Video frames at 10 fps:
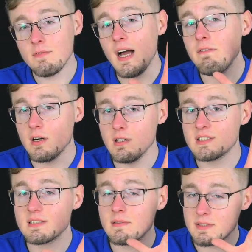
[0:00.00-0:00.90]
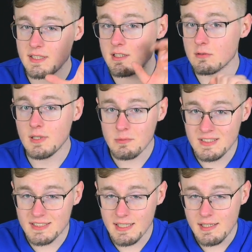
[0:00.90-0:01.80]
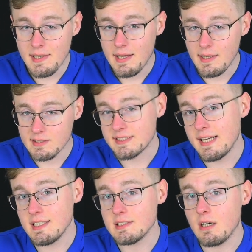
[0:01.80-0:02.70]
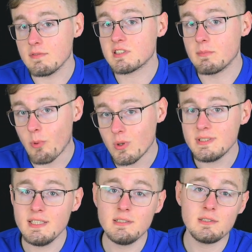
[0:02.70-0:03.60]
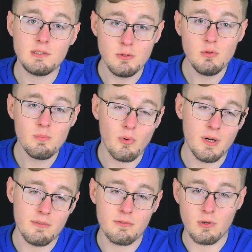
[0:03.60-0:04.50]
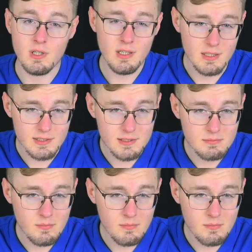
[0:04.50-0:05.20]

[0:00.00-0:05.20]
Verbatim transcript: 5 Hz signal frequency instead of supported 2.4 Hz.